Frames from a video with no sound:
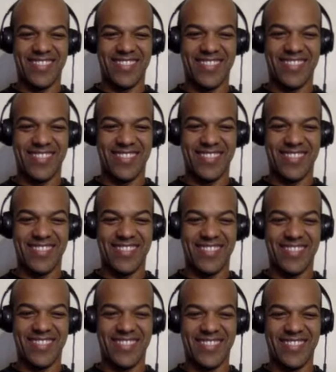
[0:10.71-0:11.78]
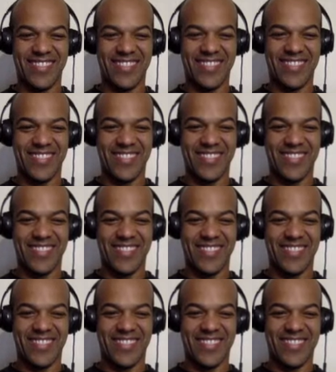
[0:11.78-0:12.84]

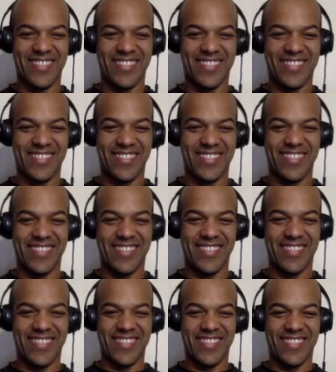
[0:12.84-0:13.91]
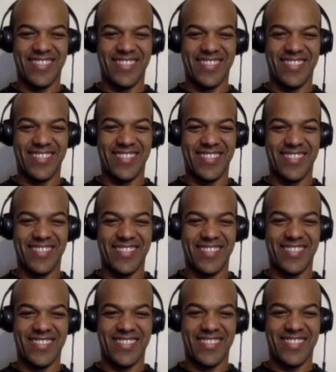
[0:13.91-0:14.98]

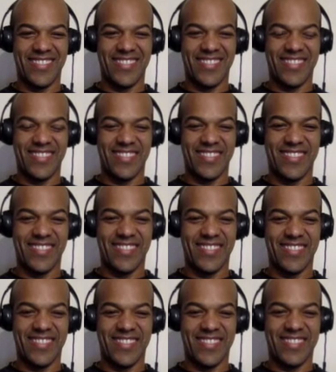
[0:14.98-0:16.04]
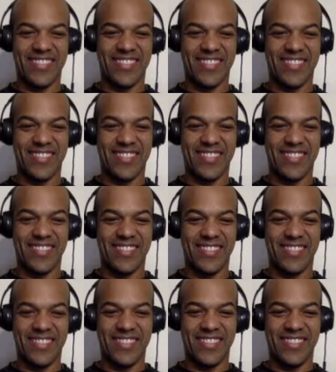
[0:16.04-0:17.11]

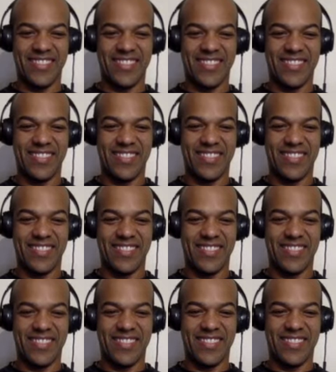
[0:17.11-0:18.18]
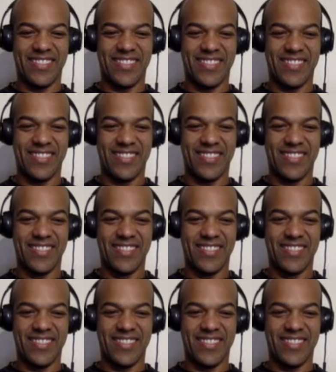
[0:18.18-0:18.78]
(not speaking)